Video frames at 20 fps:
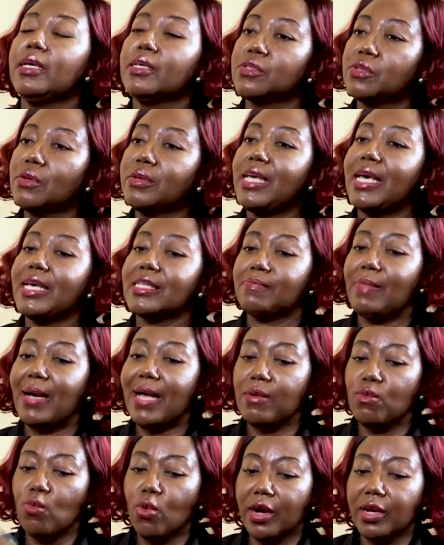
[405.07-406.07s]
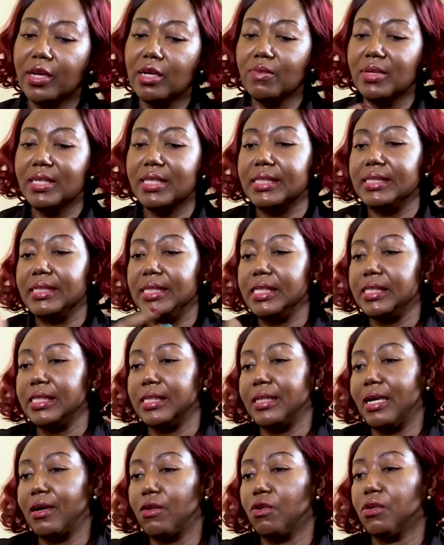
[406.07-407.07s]
So yes, by working with these
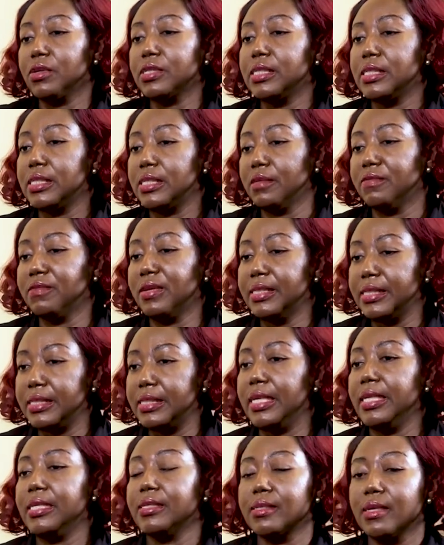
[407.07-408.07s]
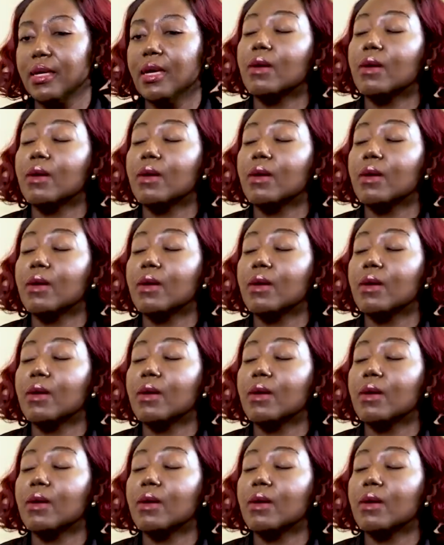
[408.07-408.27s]
teachers across these different states,